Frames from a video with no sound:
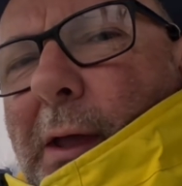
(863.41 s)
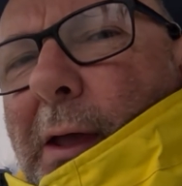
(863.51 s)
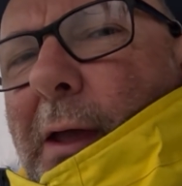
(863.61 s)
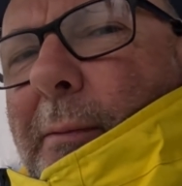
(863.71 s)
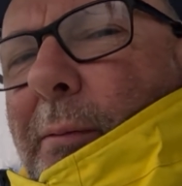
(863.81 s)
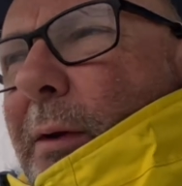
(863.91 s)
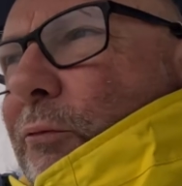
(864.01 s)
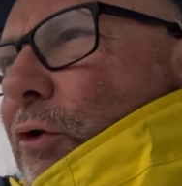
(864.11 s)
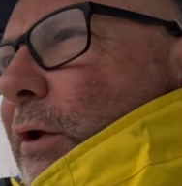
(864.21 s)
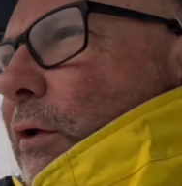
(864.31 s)
but I'm
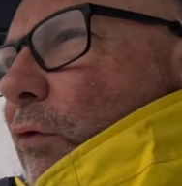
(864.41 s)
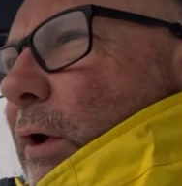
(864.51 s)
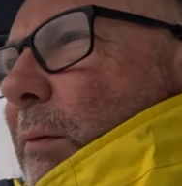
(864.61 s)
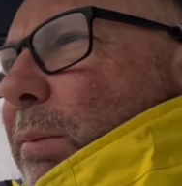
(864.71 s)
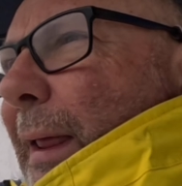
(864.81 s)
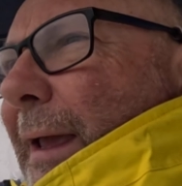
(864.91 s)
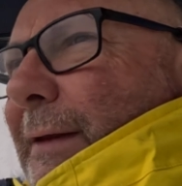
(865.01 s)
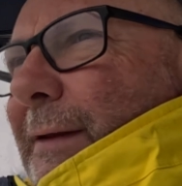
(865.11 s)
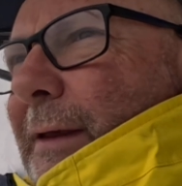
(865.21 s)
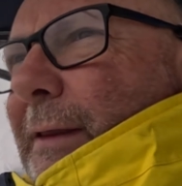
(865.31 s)
trying to avoid
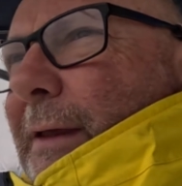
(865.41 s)
blanketing